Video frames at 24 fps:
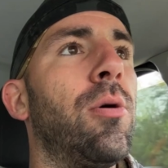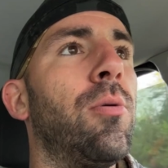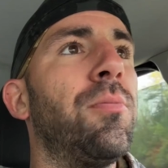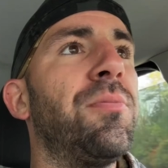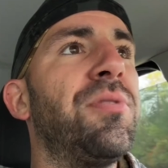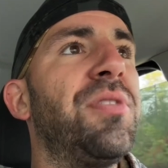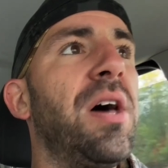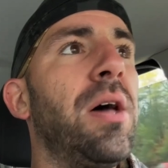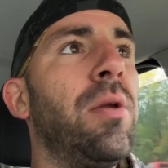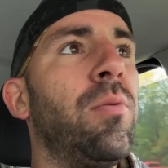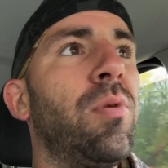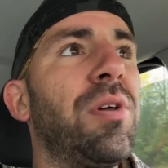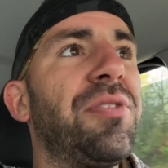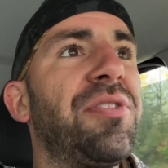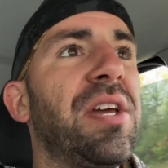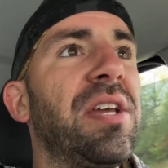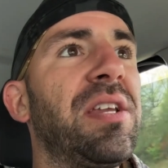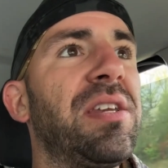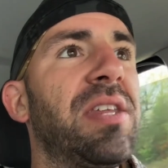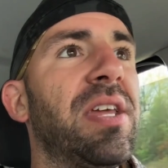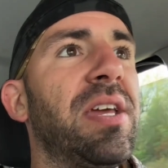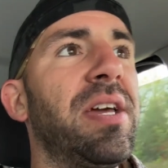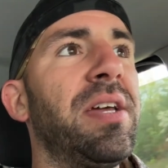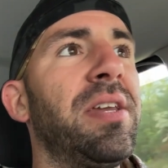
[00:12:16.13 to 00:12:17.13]
then what they
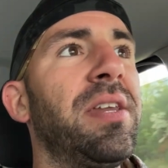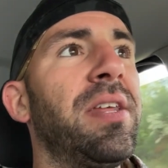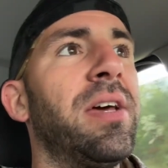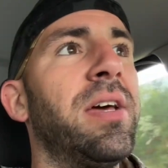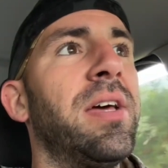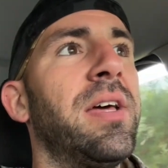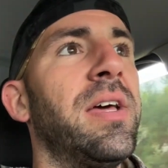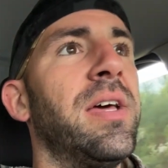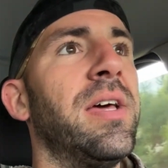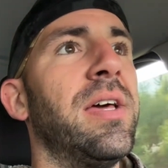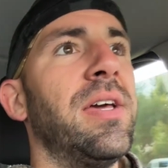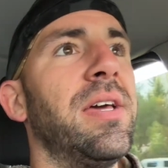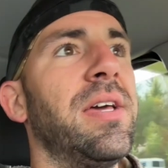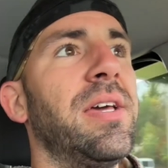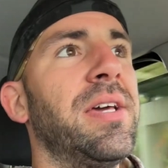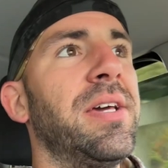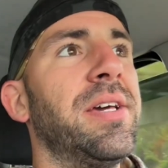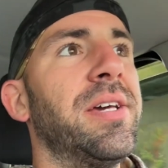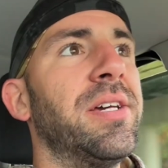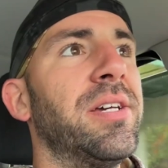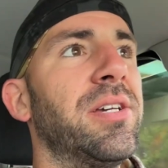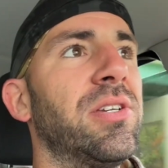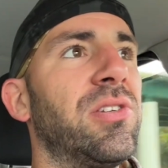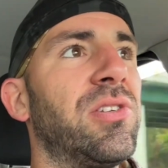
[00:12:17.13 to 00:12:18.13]
did
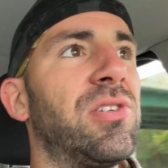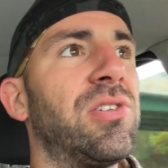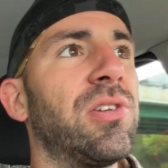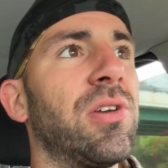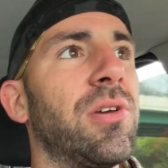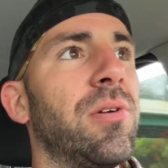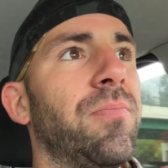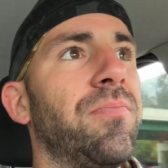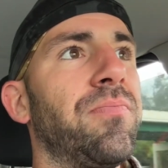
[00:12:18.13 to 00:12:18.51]
is